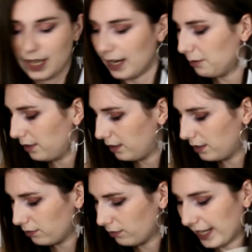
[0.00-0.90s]
I would
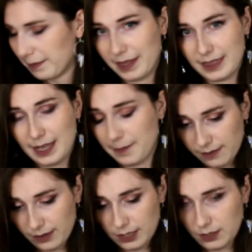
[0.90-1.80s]
recommend them. They're
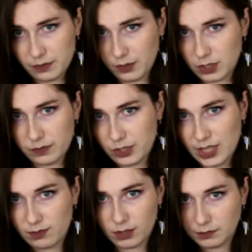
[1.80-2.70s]
very useful just for
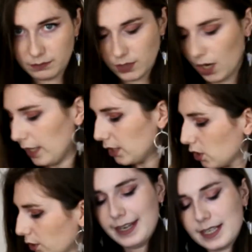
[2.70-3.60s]
general
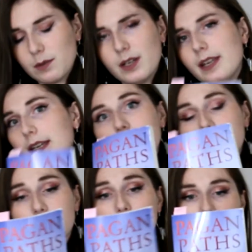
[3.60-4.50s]
knowledge. The next one
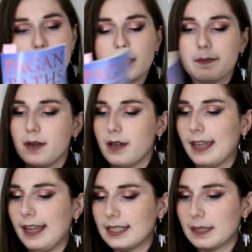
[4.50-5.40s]
is this book.
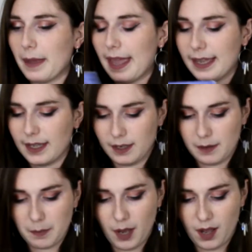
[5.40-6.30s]
It's
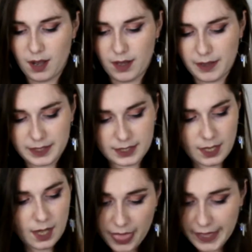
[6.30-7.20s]
Pagan Paths.
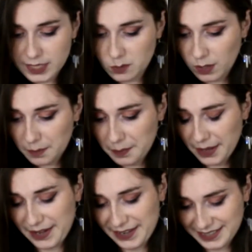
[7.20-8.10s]
This one
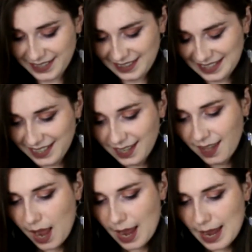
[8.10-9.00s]
personally,
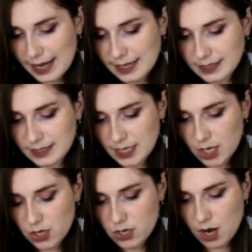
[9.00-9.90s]
I
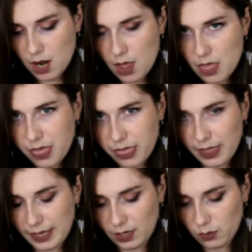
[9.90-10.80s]
did not
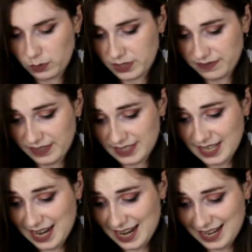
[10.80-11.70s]
think was
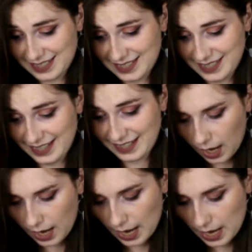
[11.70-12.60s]
fantastic.
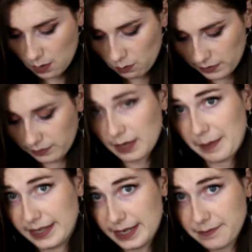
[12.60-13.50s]
I wouldn't
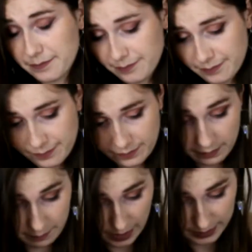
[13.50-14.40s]
recommend it
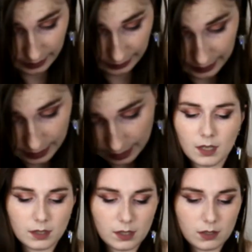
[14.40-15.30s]
personally.
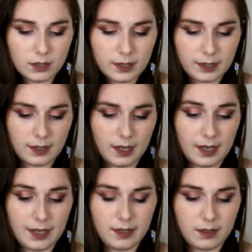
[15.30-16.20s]
The only thing that
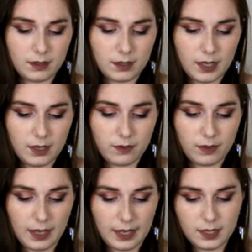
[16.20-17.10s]
I kind of
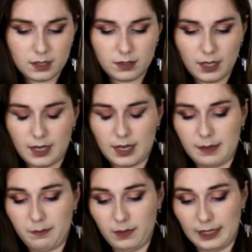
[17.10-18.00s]
liked that
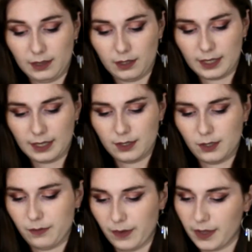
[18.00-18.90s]
I'm looking
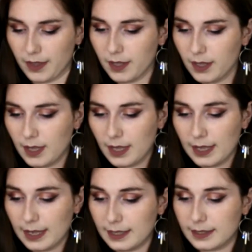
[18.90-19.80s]
into further
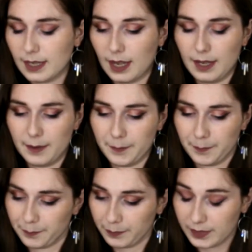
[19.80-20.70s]
is
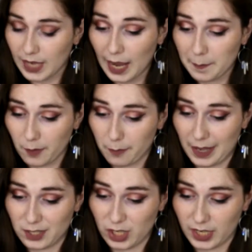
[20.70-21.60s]
type of
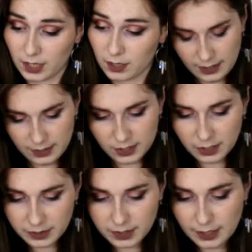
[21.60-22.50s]
magic.
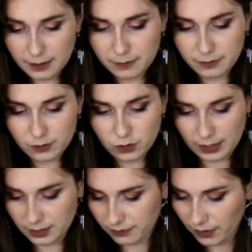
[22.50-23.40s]
Intuitive,
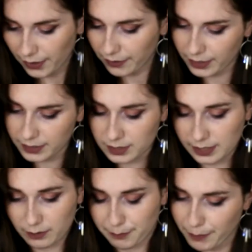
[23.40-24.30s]
transferent,
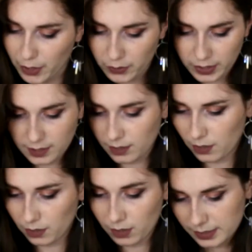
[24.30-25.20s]

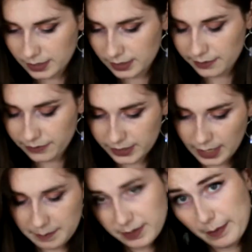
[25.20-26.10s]
ceremonial. There's different
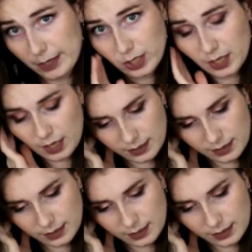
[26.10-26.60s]
types of magic.